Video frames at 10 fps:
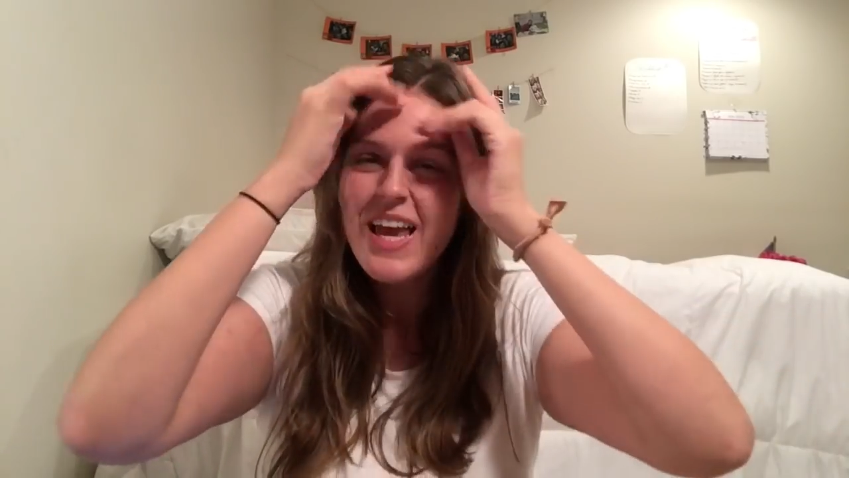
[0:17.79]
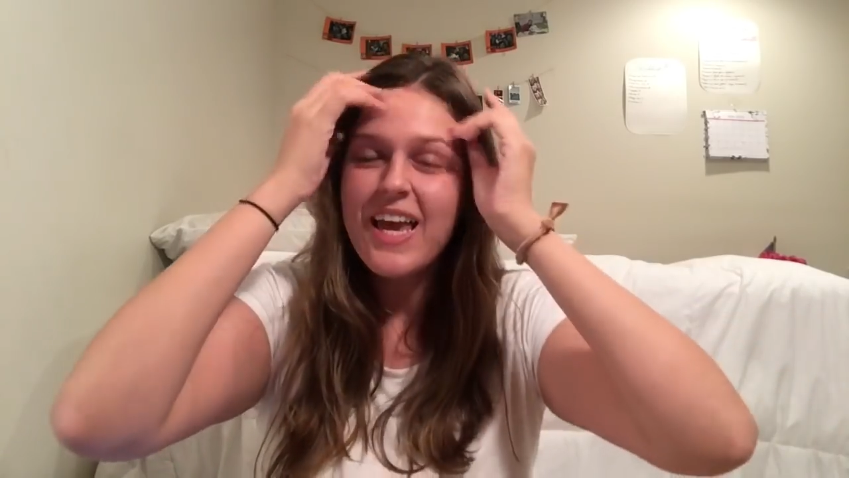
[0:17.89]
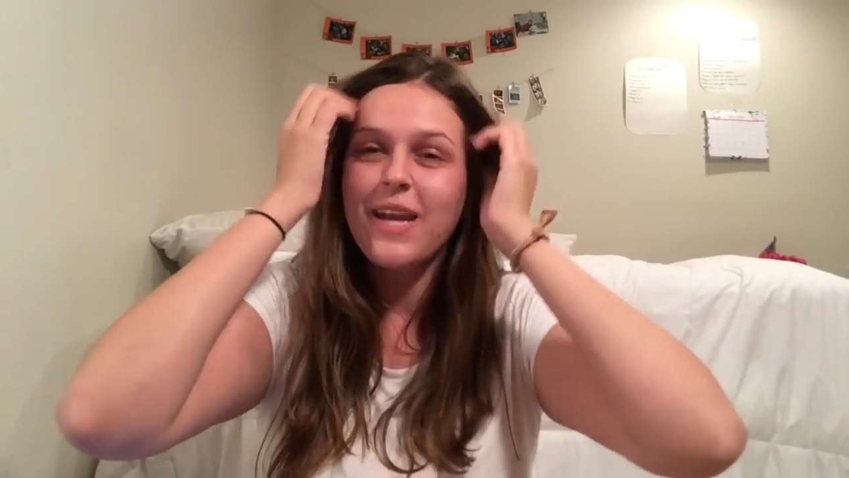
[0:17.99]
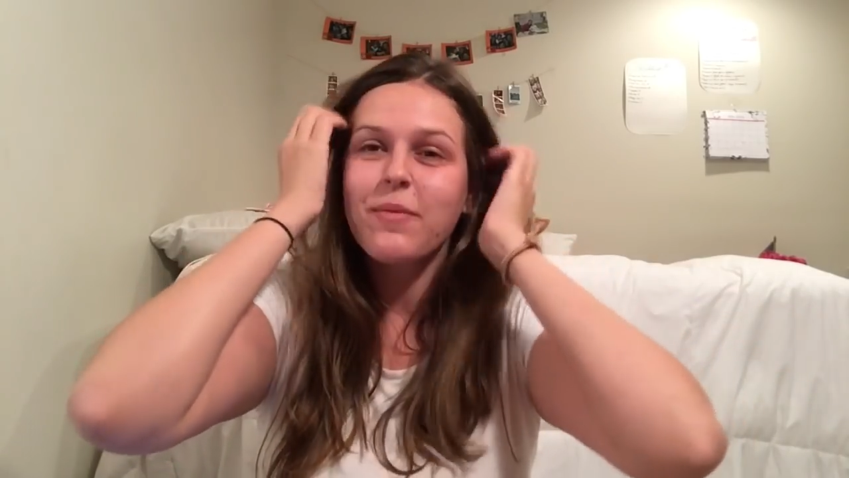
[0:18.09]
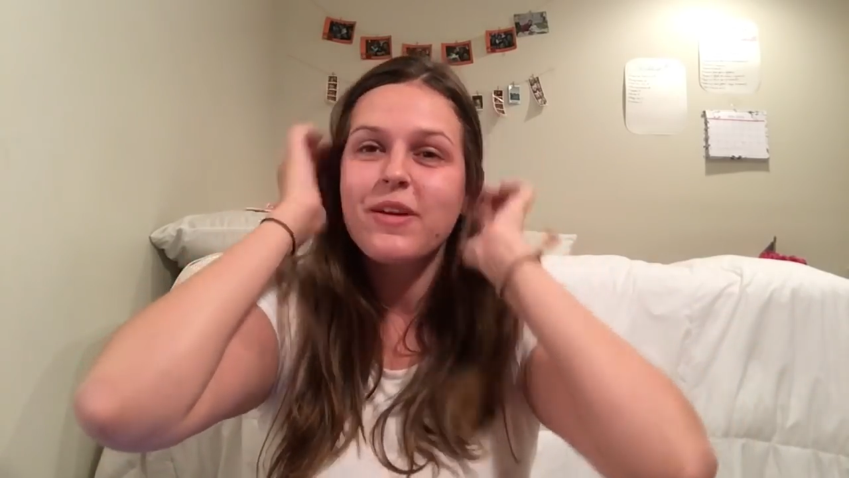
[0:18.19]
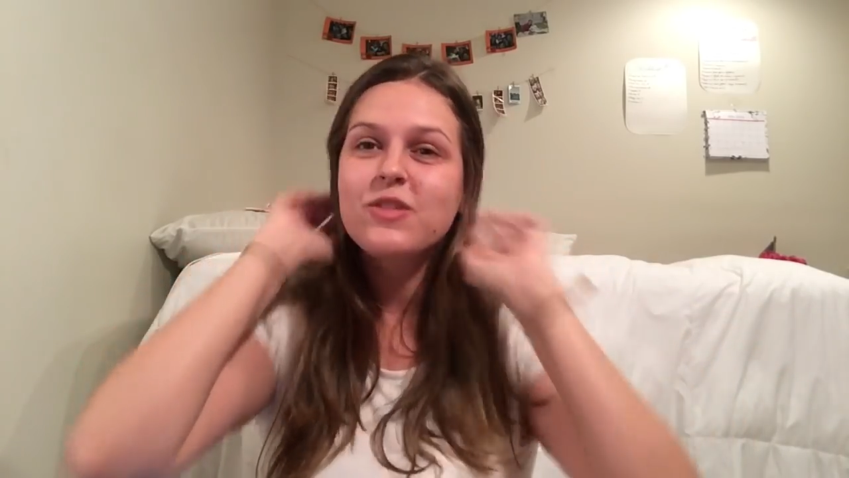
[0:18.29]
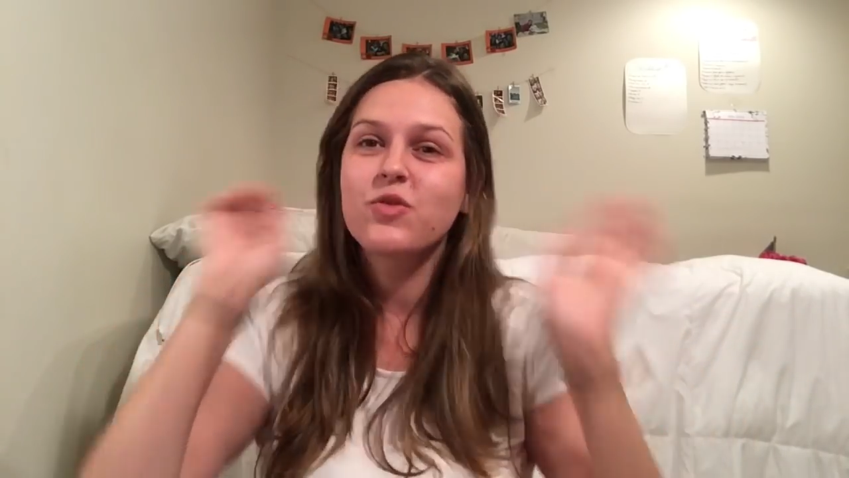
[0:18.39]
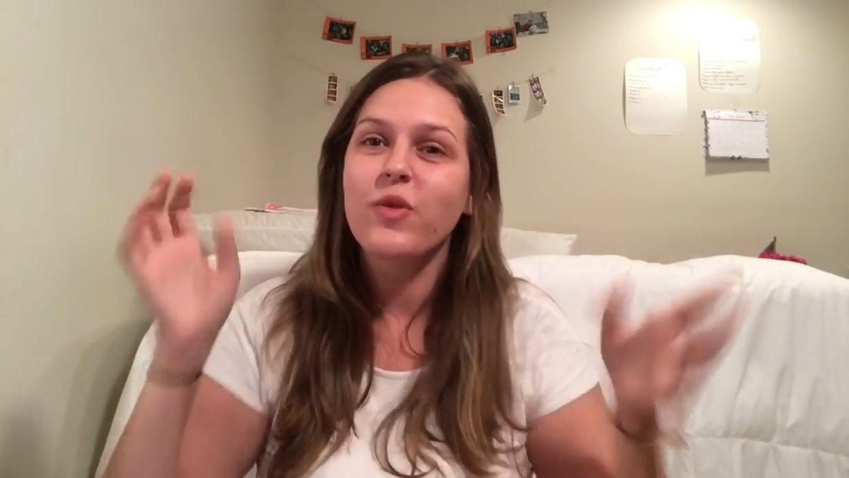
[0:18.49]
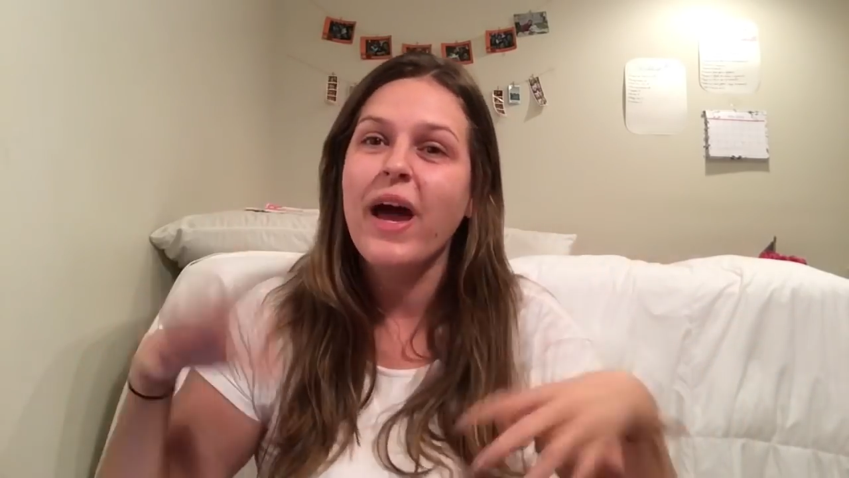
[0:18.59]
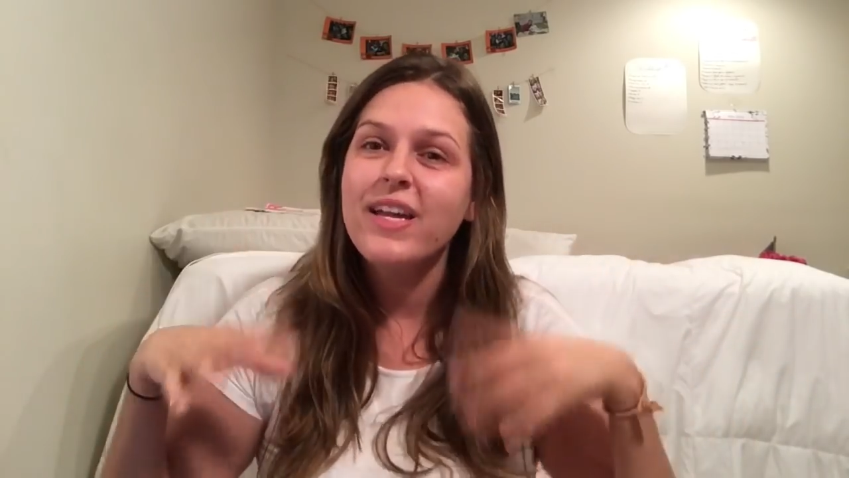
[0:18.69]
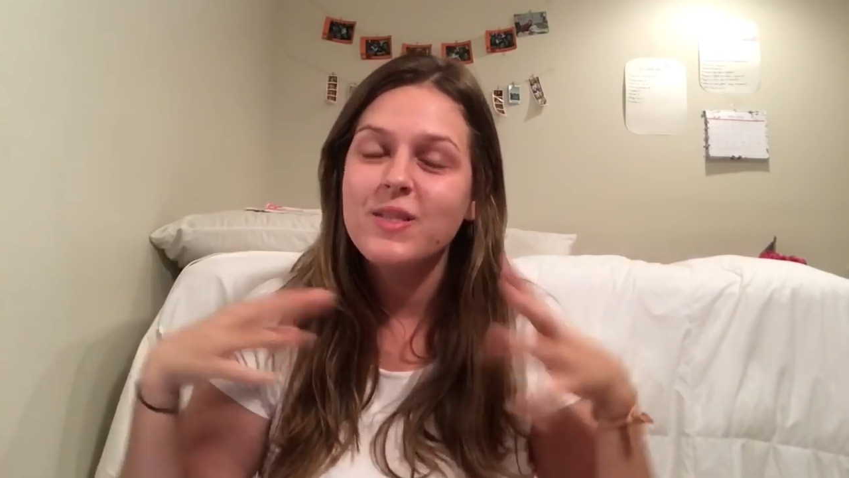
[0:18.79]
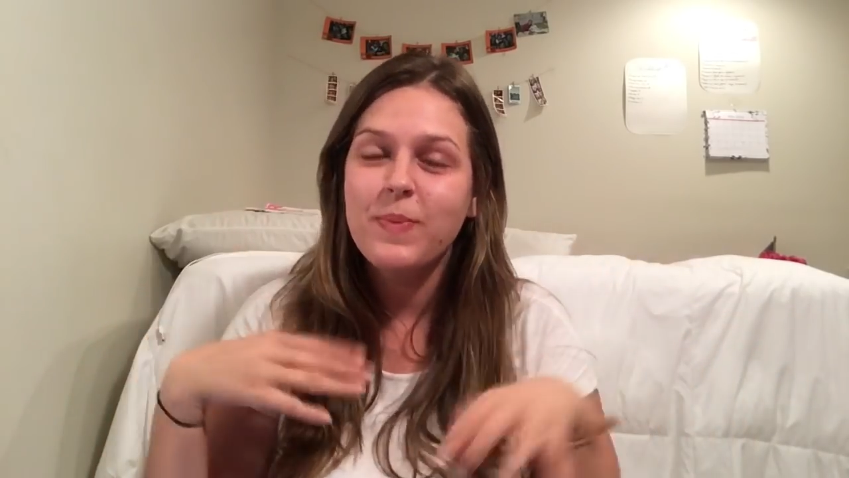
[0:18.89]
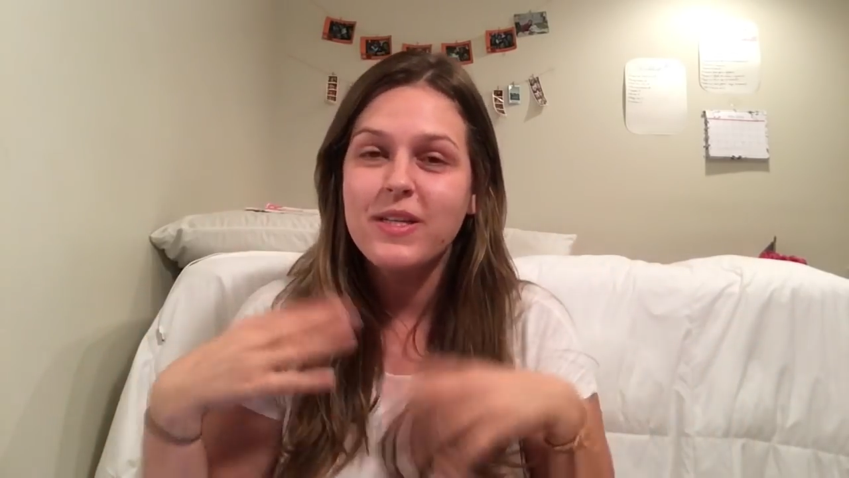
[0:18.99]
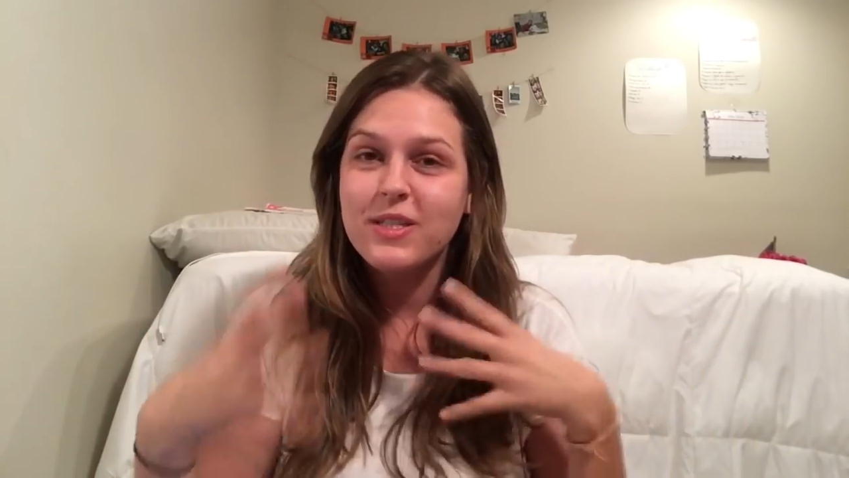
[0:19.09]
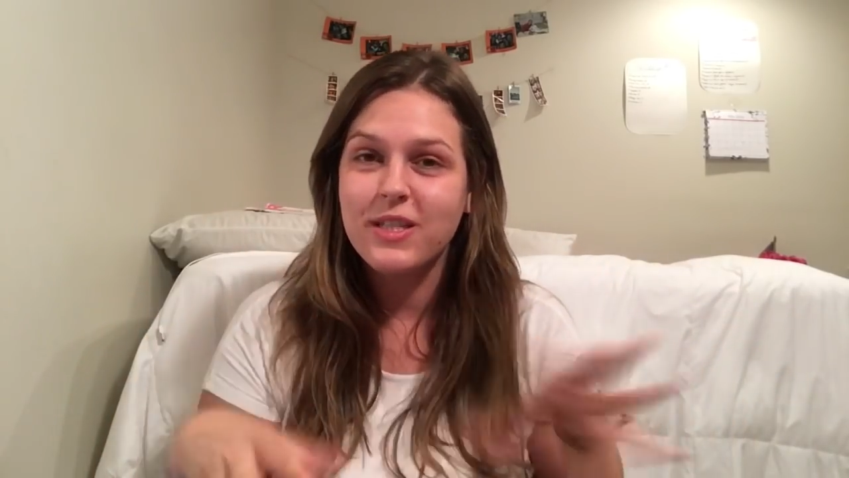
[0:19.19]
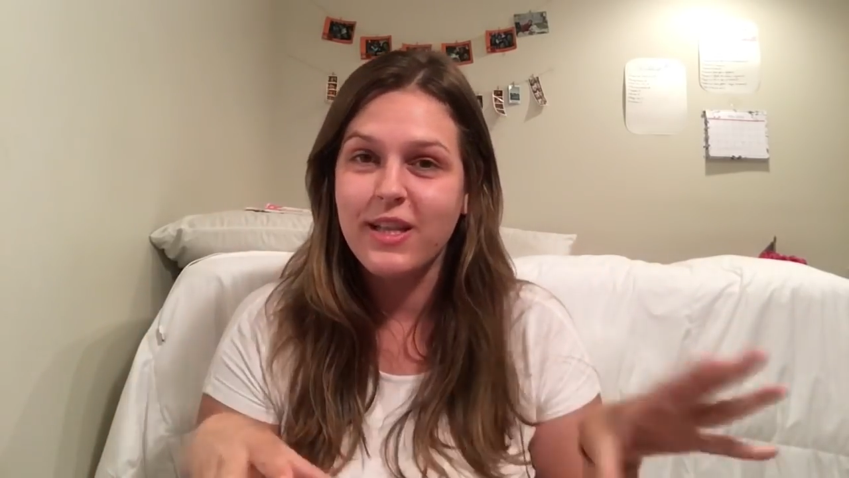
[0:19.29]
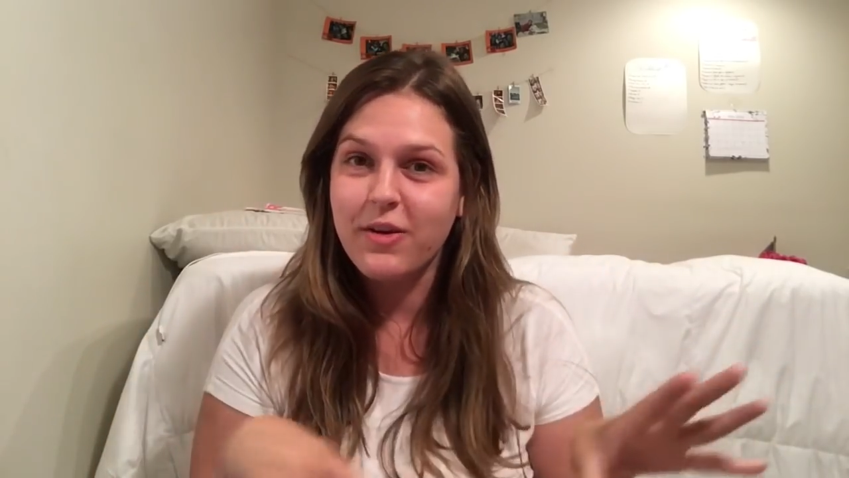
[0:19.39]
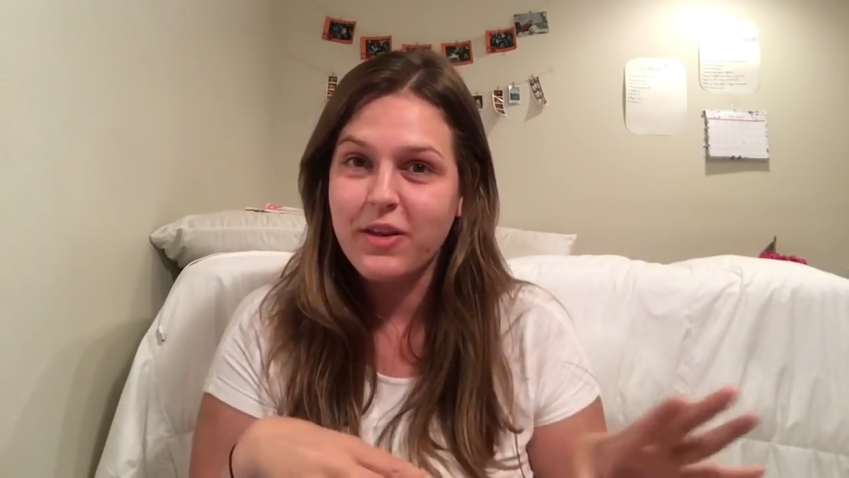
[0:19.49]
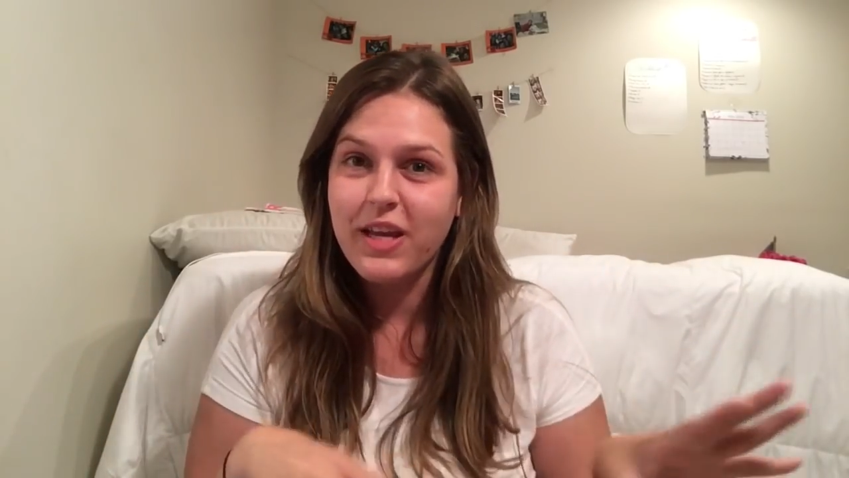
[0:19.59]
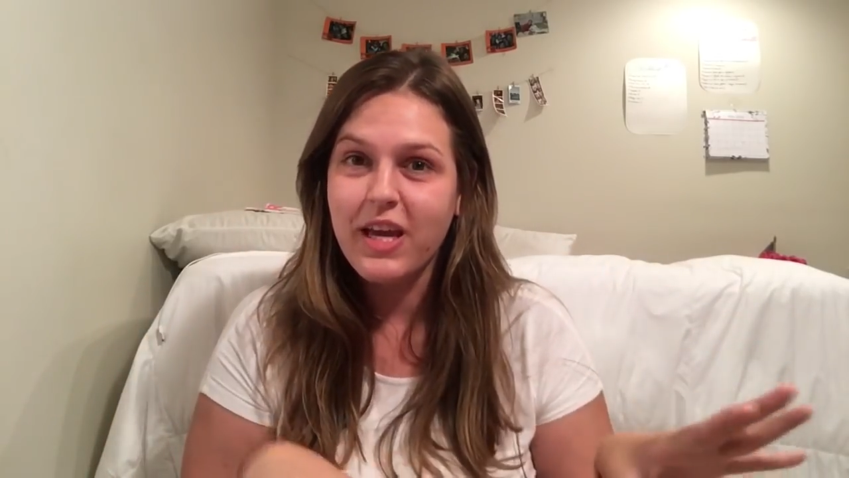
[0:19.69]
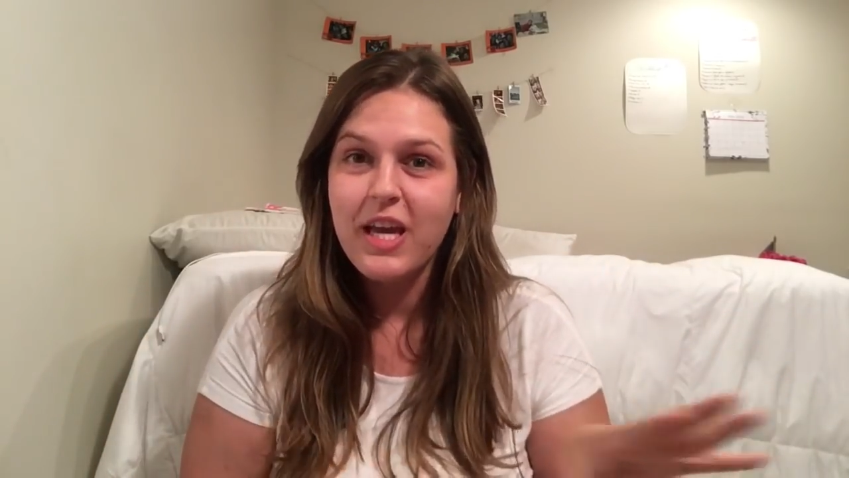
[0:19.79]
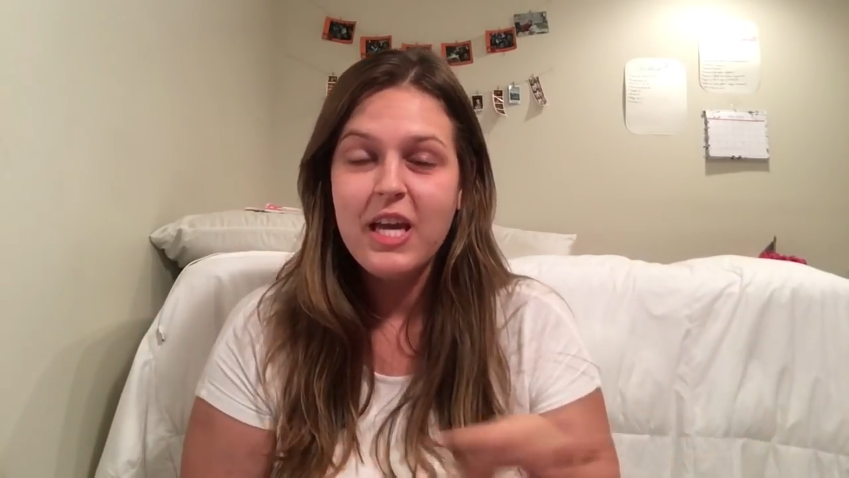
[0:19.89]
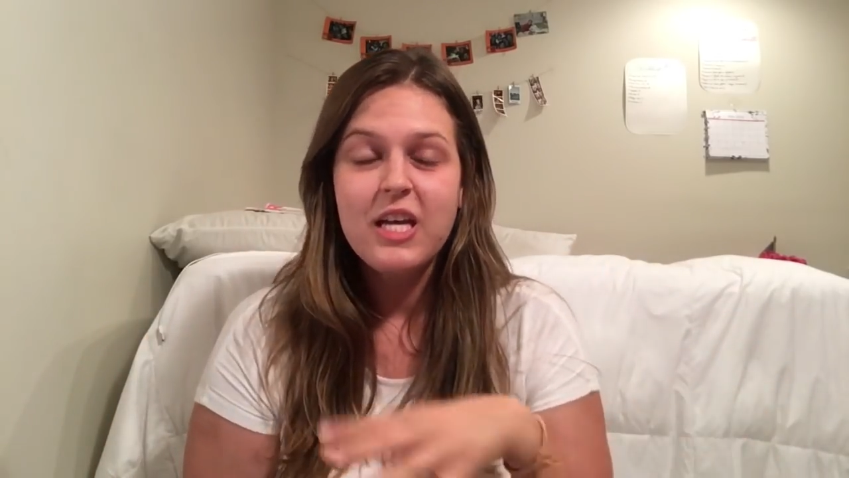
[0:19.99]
and I'm gonna try to speak slowly